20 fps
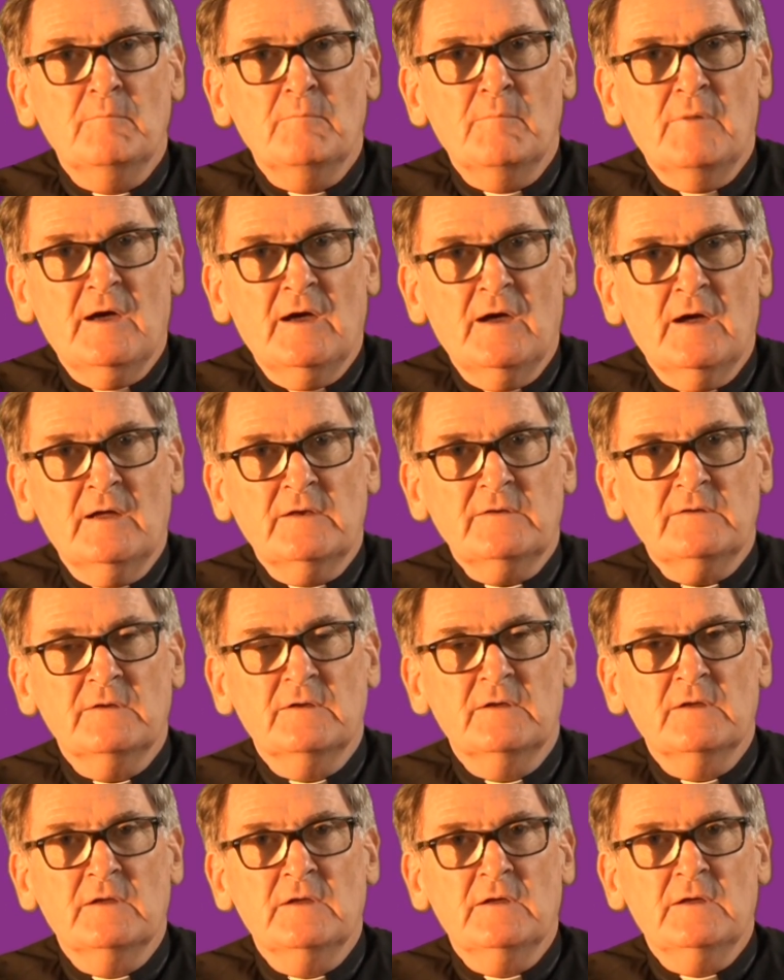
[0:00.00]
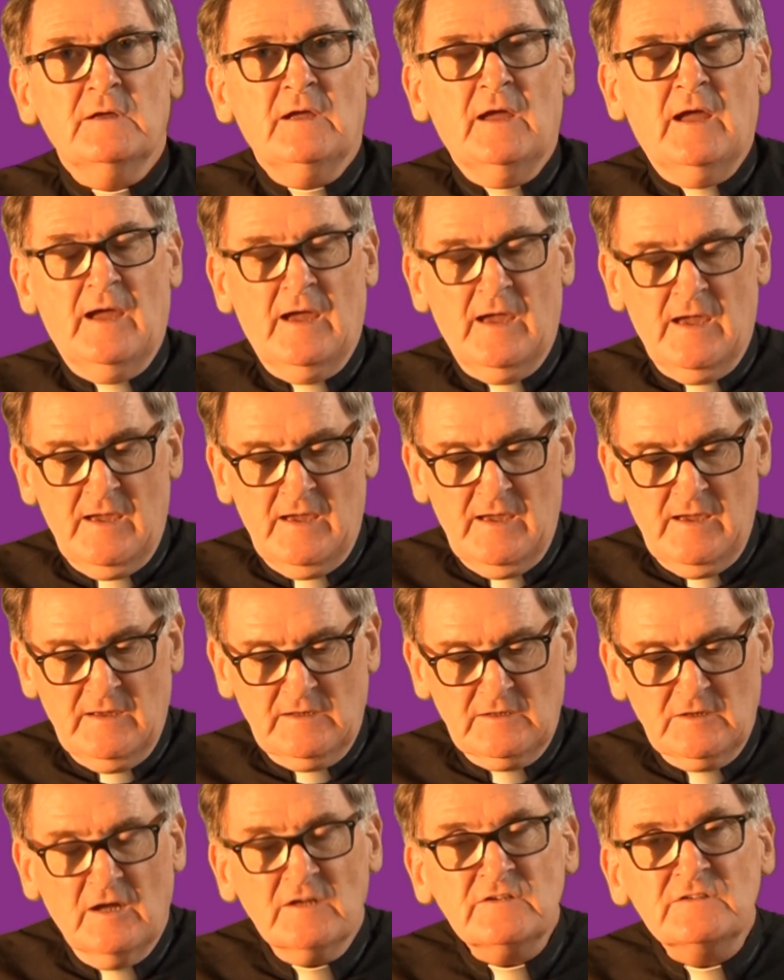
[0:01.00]
But
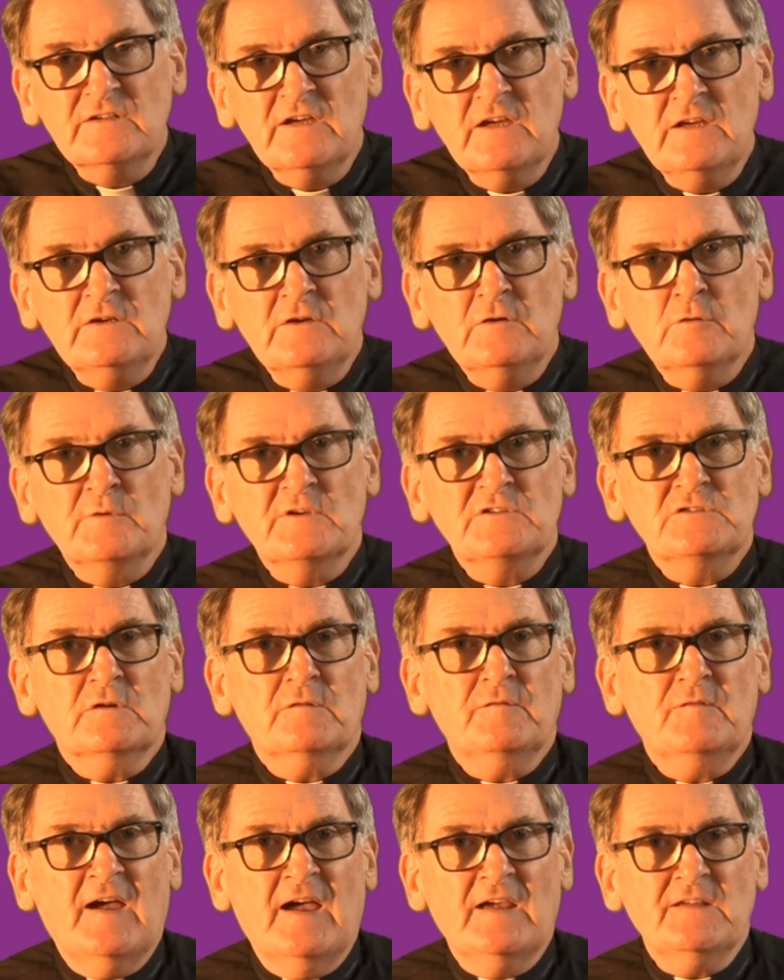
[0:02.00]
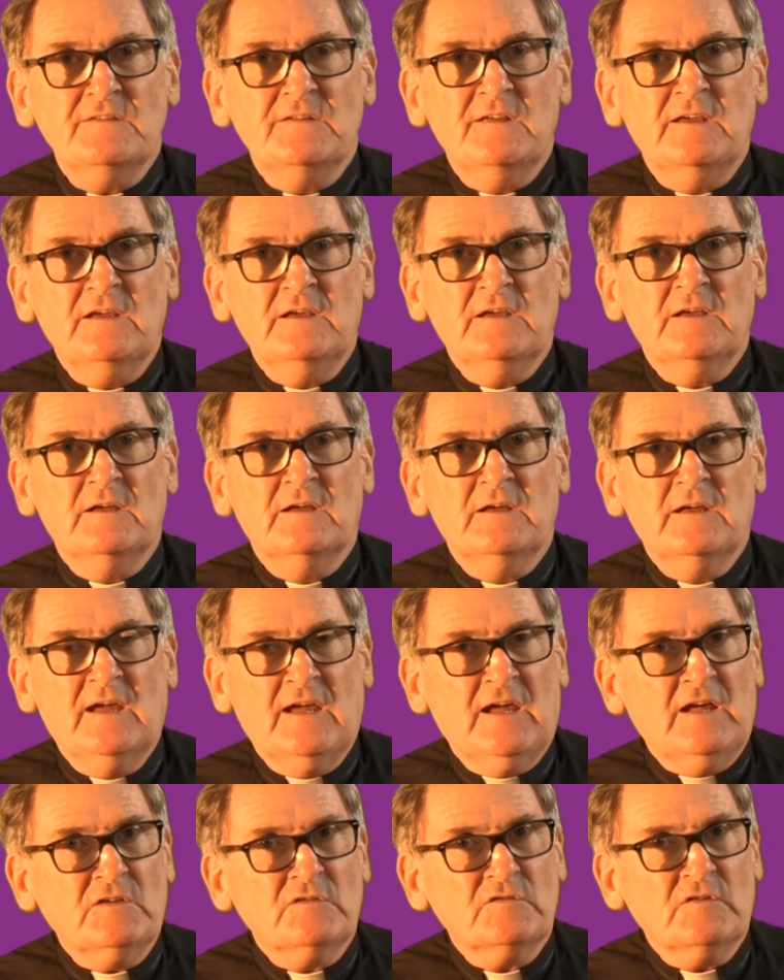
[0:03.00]
continue with your fasting,
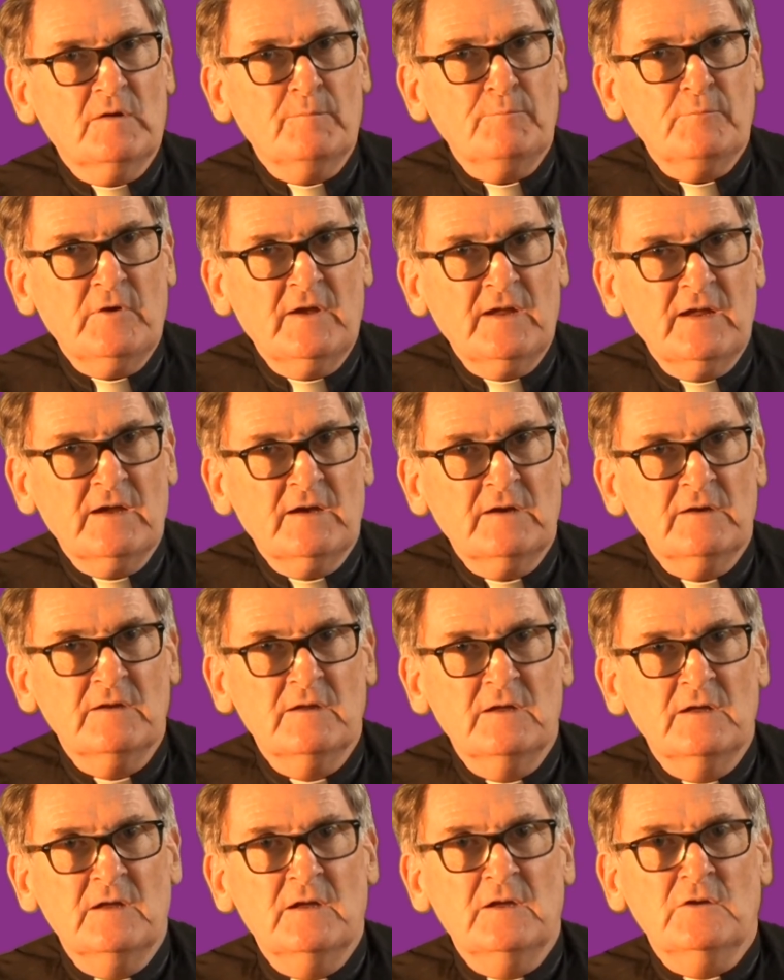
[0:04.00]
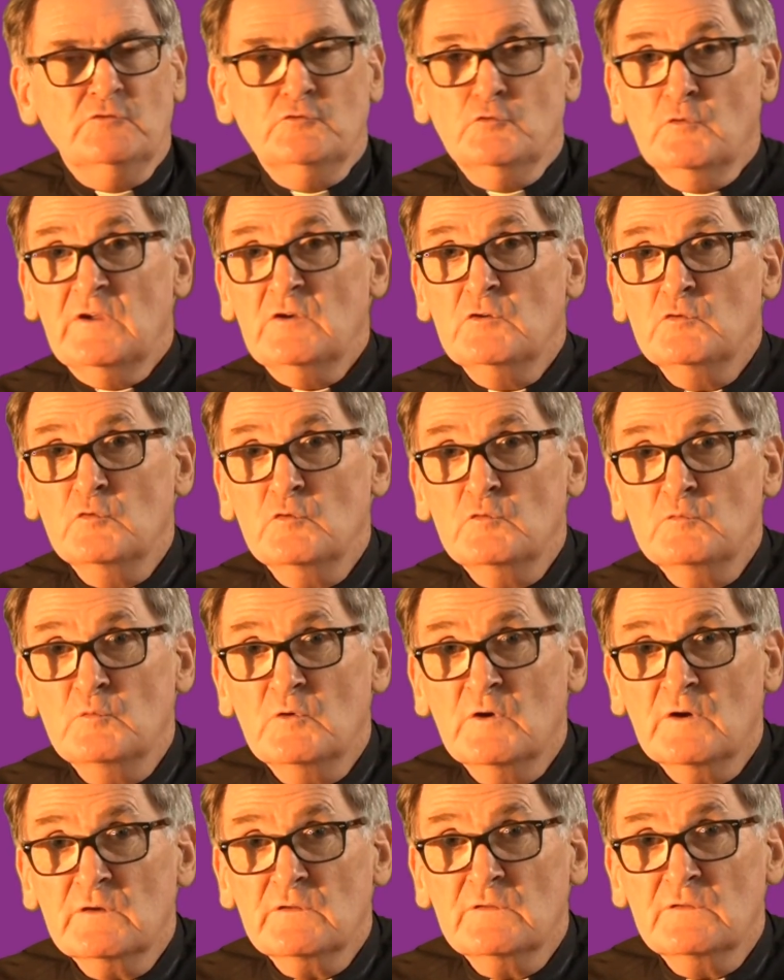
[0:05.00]
extra prayer, doing good
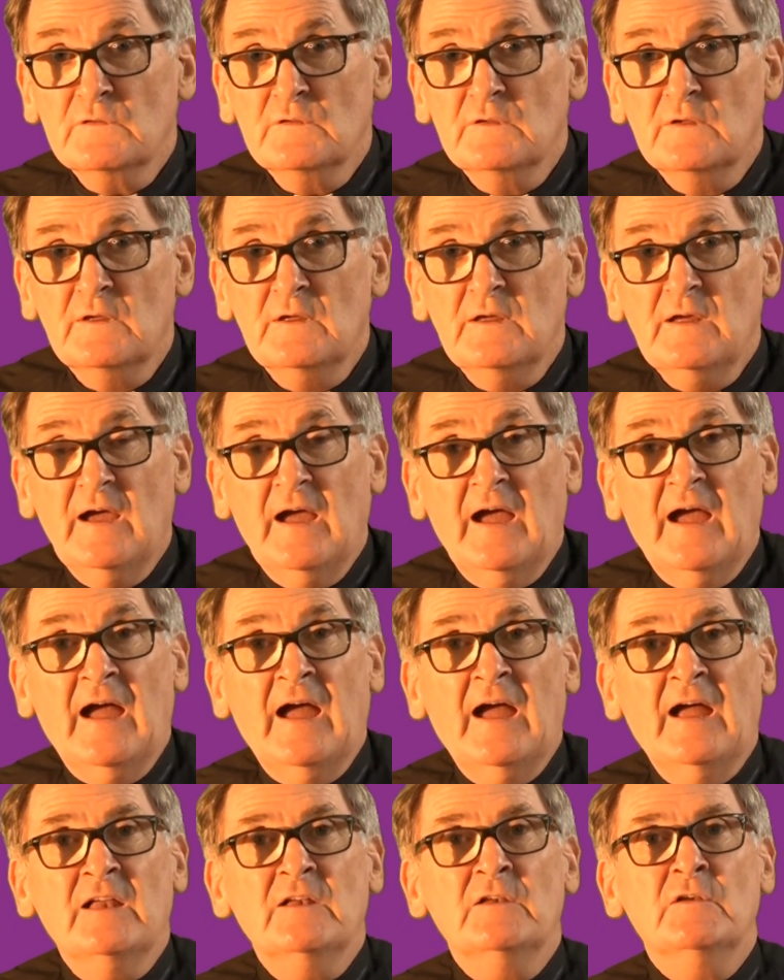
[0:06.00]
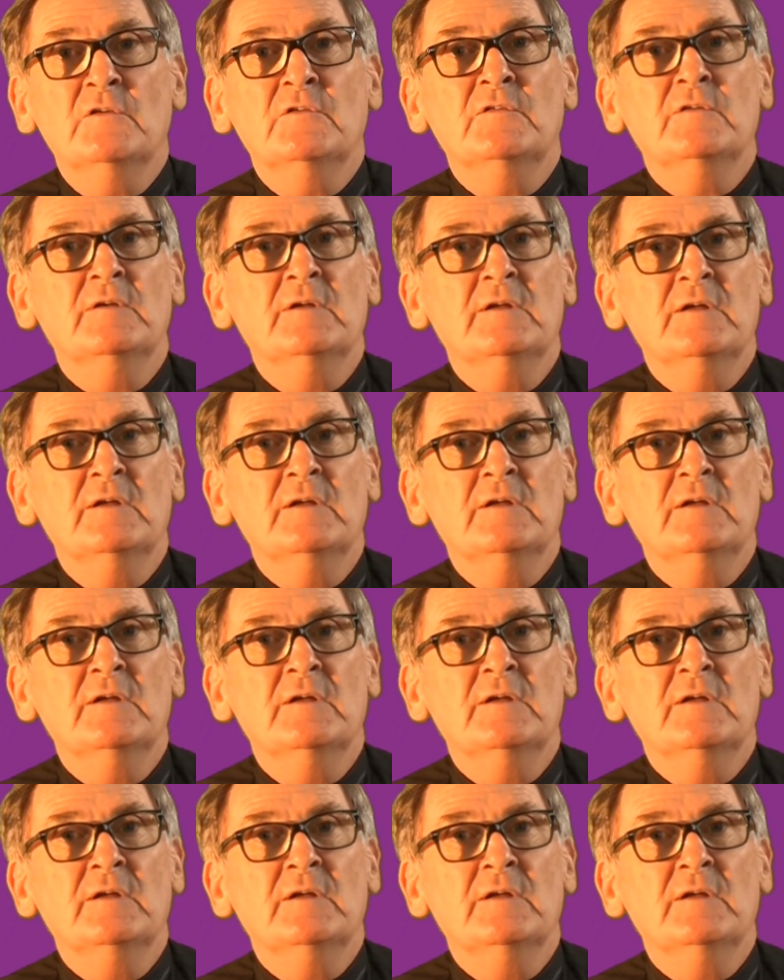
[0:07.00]
works, and